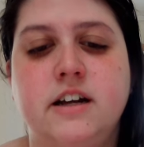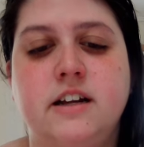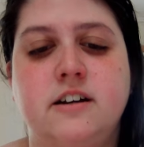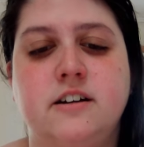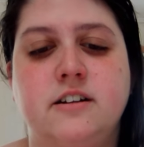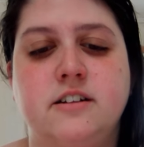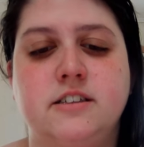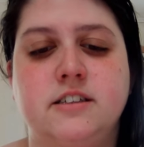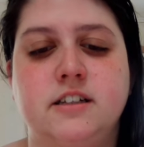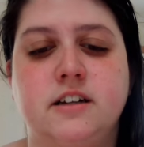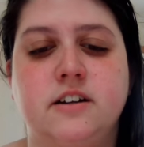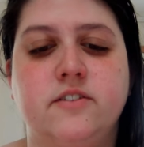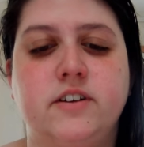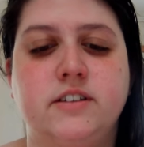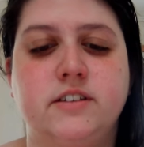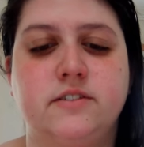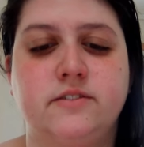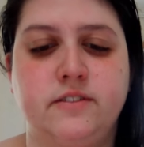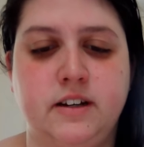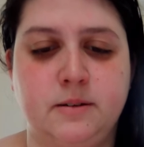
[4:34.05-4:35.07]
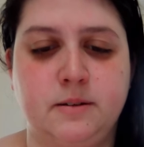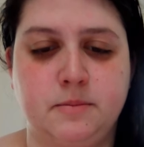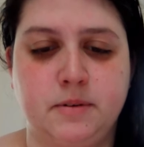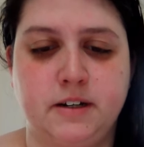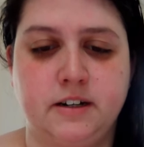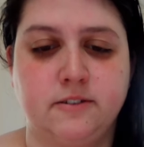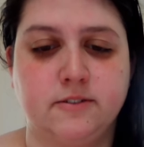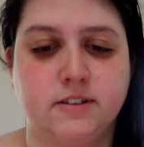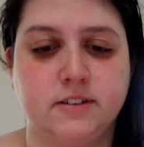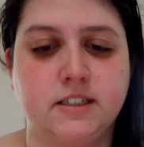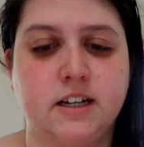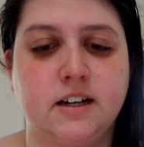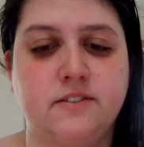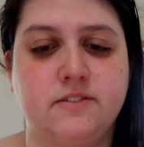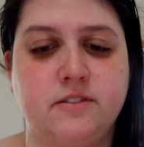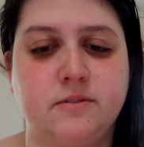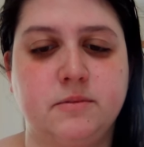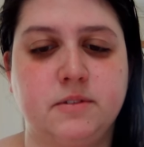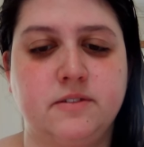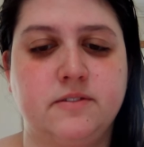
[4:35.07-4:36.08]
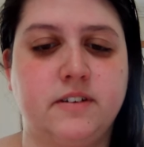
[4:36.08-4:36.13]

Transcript: and herself as a vampire was cut from the